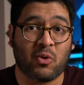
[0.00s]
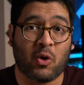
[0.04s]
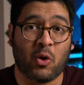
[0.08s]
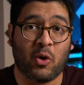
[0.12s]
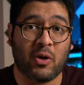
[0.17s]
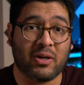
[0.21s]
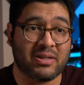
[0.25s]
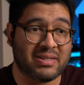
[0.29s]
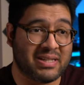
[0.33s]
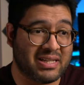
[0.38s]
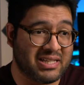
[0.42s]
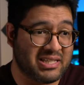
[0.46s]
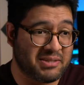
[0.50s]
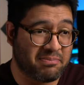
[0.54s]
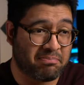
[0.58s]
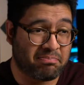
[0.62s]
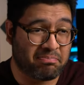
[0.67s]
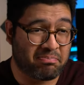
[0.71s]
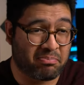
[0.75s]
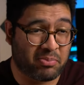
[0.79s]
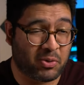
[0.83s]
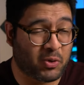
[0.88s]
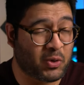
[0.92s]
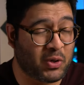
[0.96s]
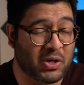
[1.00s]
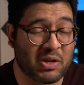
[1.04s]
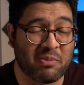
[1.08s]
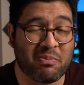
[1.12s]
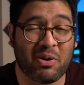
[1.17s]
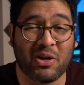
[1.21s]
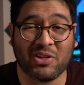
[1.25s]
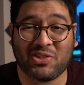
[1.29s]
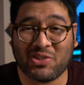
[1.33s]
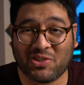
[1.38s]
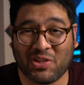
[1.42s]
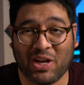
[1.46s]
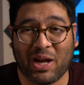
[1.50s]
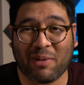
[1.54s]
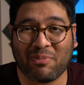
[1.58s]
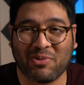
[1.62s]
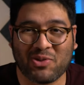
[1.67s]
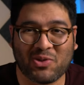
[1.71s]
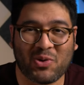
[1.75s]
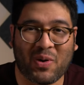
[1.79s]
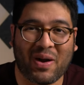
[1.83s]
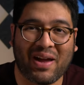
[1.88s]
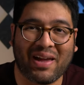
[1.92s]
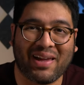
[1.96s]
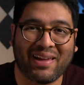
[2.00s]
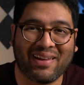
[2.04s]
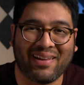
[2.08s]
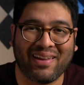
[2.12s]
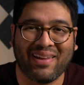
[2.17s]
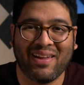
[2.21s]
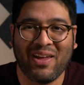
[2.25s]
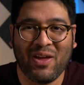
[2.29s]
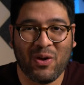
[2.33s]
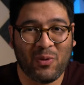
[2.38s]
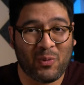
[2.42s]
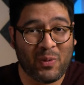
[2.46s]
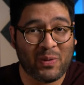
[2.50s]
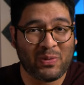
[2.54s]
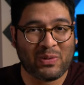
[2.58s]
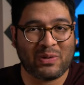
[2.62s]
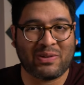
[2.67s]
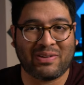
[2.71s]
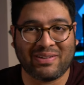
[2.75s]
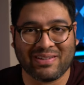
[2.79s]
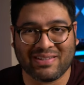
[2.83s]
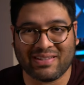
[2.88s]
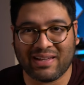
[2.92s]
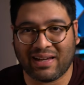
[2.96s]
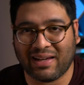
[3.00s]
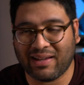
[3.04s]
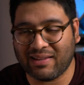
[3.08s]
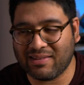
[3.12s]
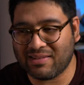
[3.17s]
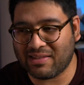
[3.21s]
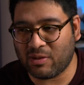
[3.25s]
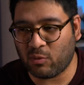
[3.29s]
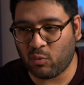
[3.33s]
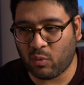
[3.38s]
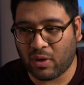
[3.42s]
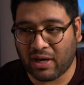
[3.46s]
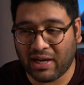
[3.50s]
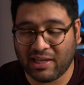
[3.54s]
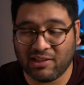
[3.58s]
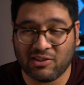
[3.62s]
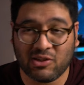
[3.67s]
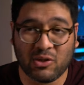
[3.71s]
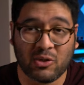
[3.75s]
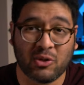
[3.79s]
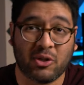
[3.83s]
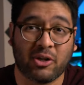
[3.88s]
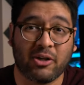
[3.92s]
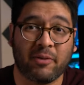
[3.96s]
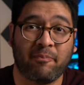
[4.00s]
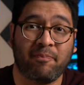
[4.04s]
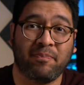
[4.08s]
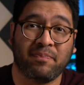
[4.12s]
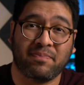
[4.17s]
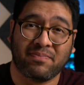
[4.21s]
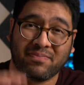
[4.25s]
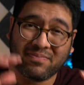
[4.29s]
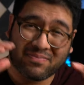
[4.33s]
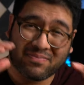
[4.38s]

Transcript: Rolex has pretty much stopped trying with their designs and why Tudor